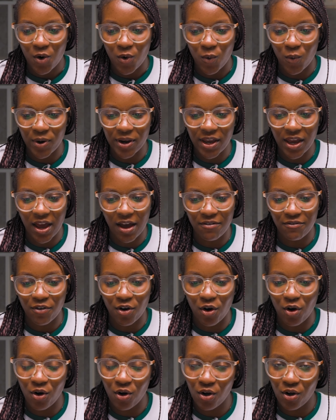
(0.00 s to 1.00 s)
We have
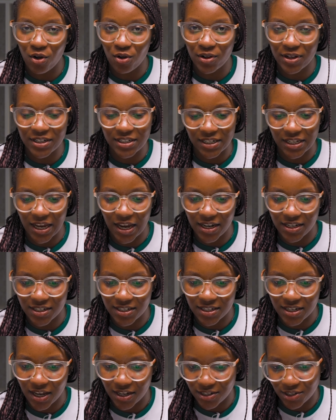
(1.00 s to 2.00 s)
all
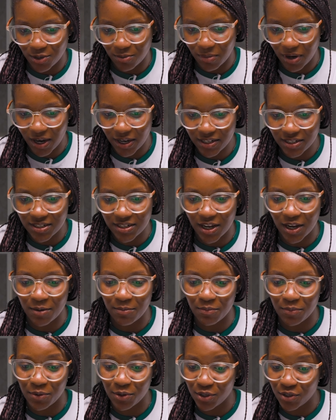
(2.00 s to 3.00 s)
indicators customized
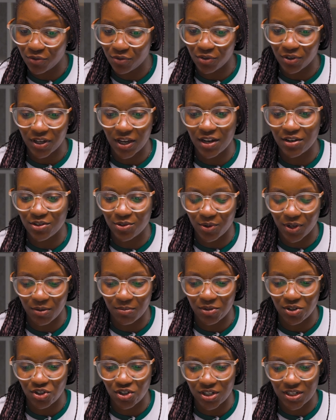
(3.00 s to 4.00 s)
and beautiful candle
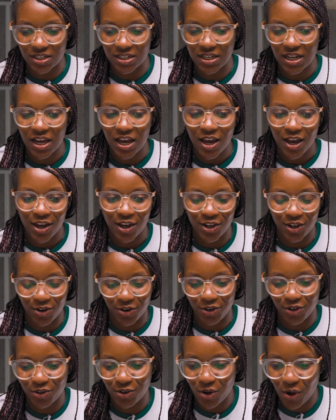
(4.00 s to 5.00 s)
images. Here
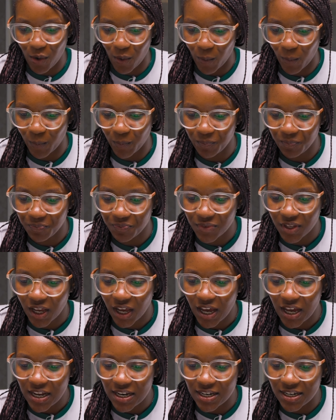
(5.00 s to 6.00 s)
you go.
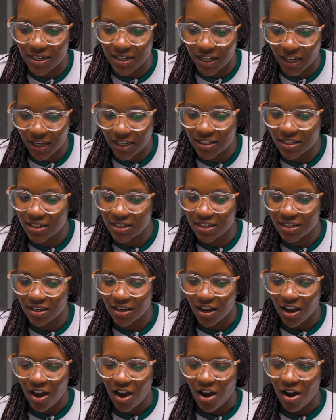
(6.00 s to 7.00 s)
Next,
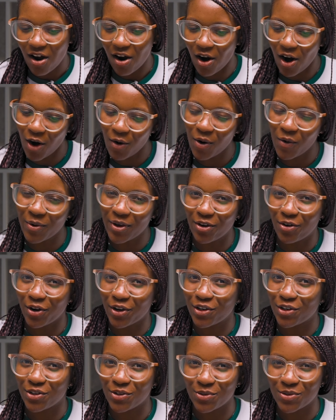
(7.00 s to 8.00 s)
how are we
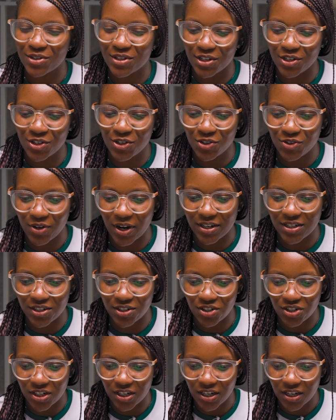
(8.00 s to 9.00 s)
going to use this
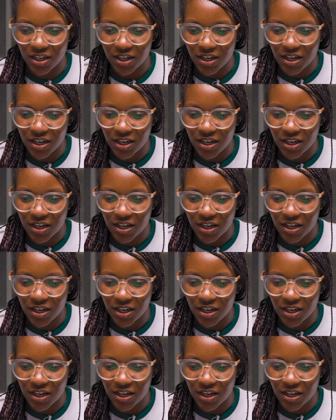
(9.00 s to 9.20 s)
strategy?